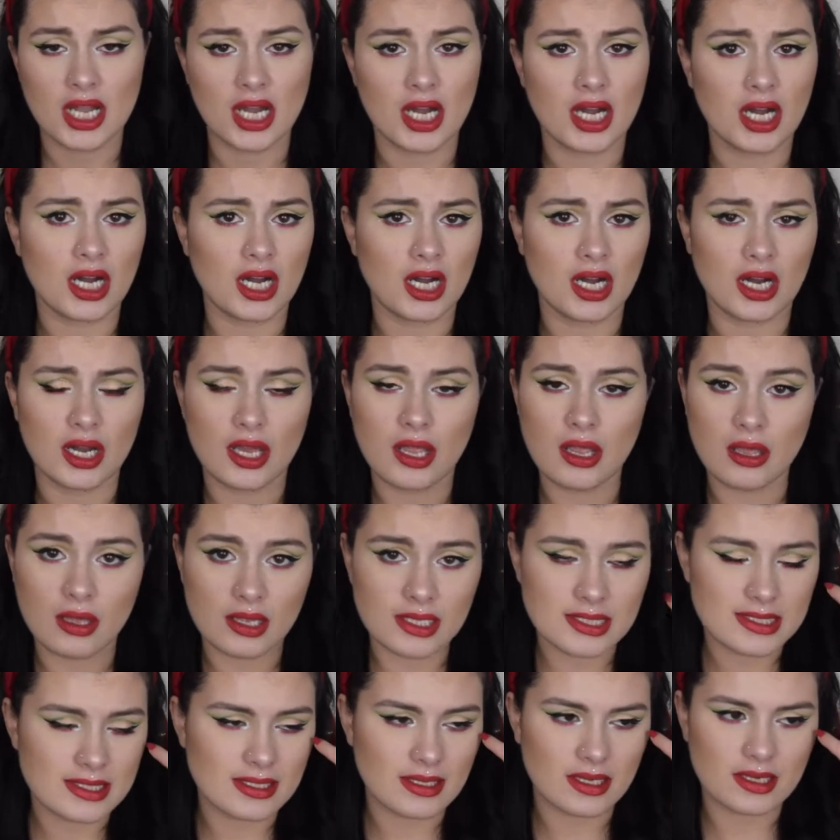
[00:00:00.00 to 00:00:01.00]

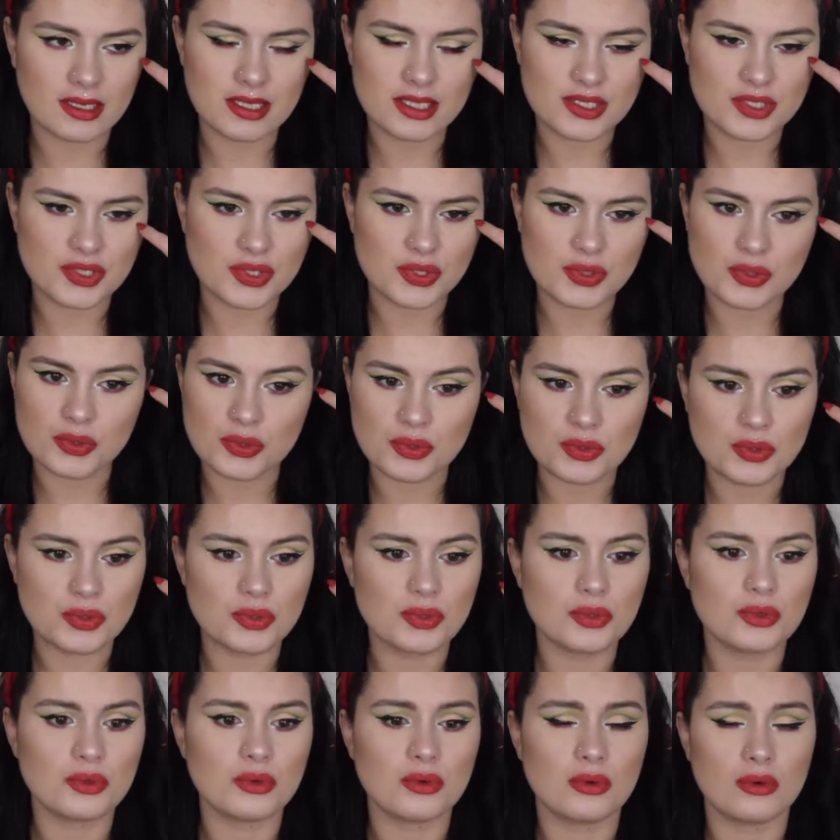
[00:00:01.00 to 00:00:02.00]
it started
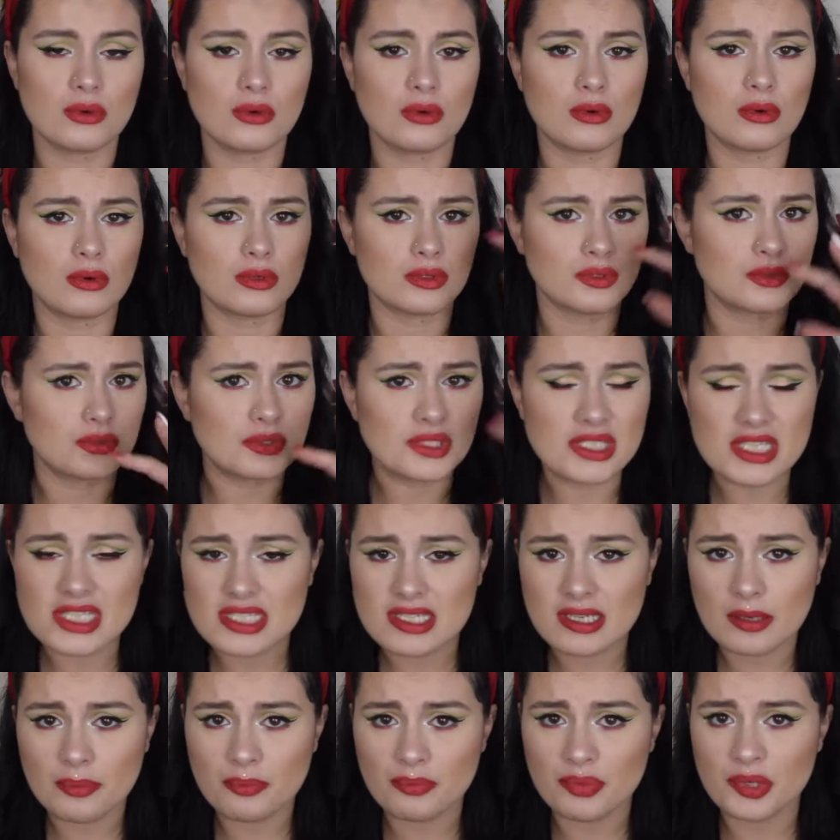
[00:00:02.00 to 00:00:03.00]
to
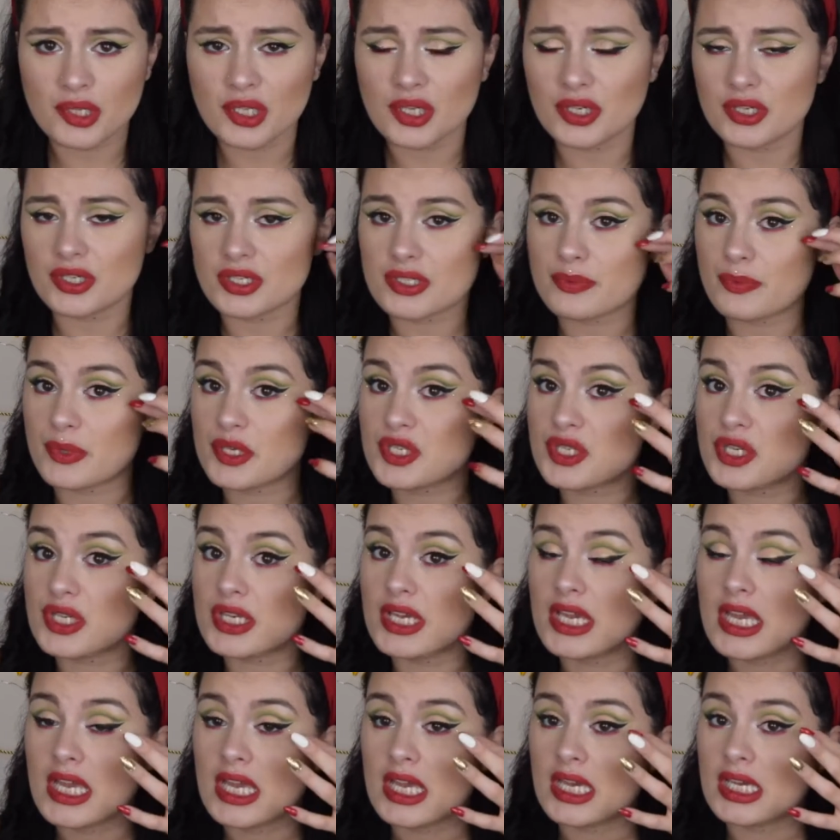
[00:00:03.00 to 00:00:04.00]
disappear,
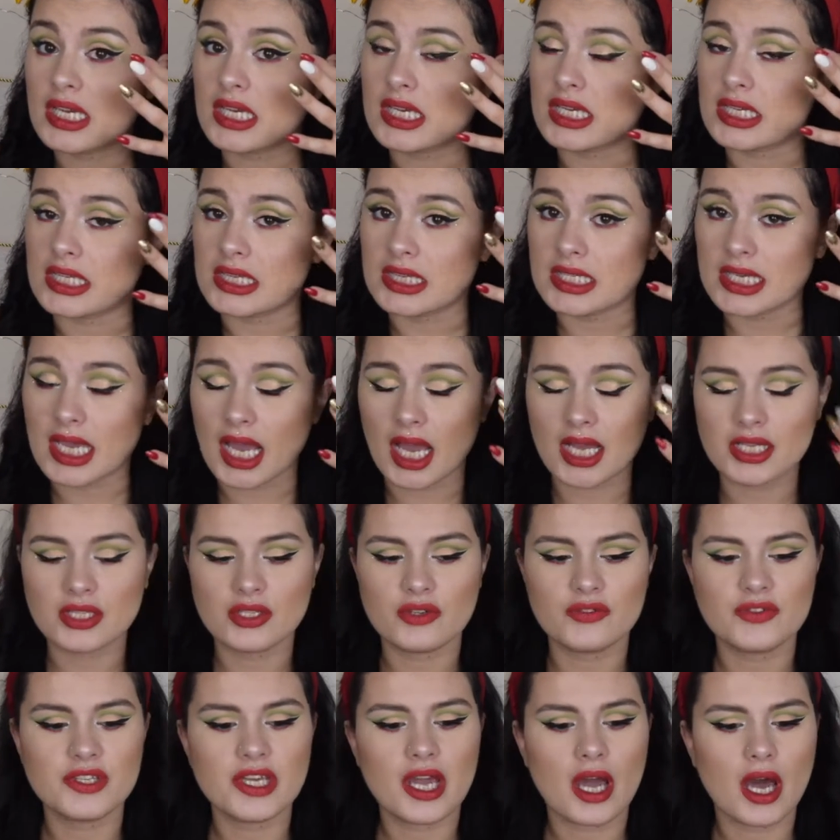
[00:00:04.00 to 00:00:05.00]
especially in the end
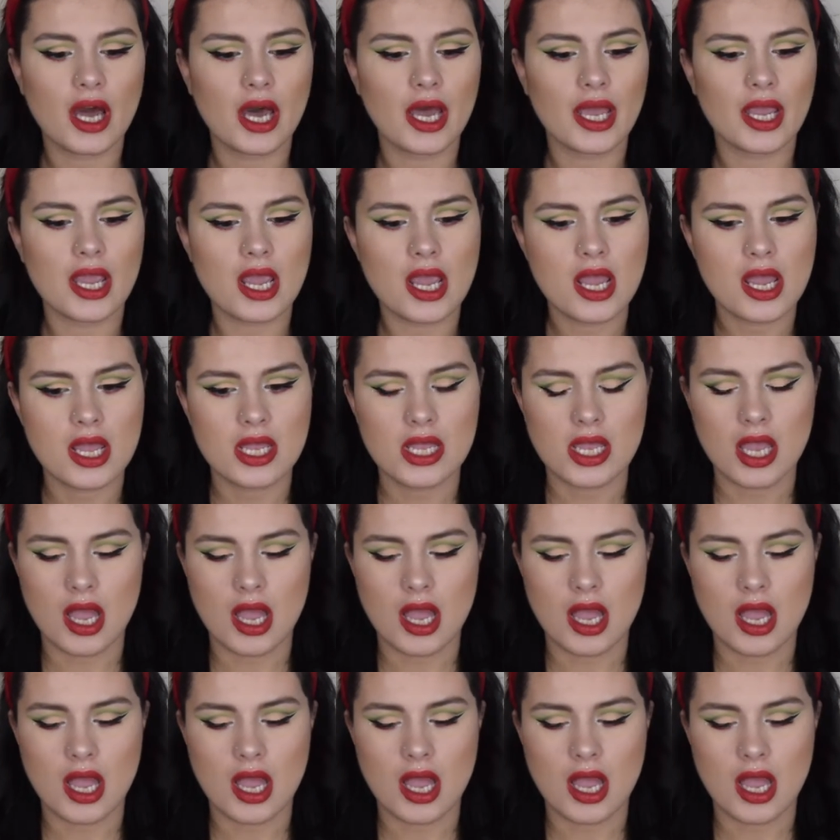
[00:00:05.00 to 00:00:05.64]
of the eye.